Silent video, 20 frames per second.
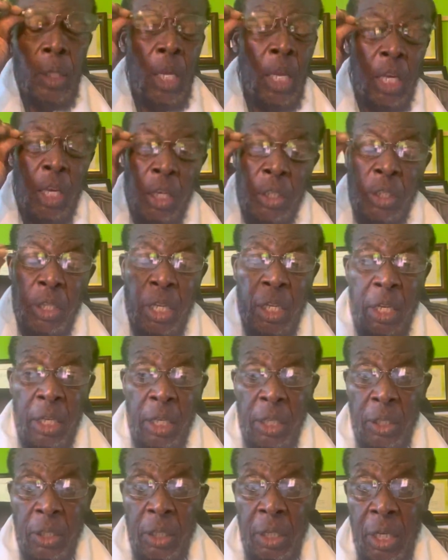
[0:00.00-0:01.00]
in, this, in,
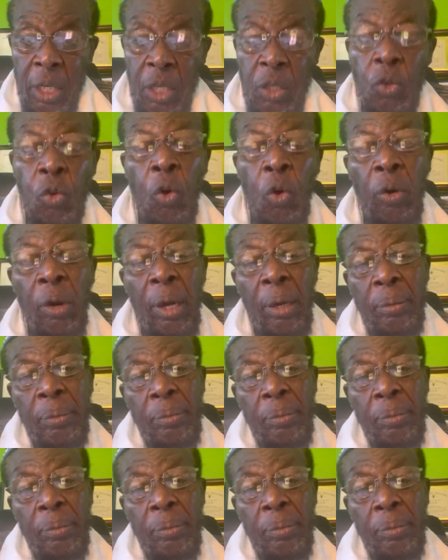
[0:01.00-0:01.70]
the, in the Torah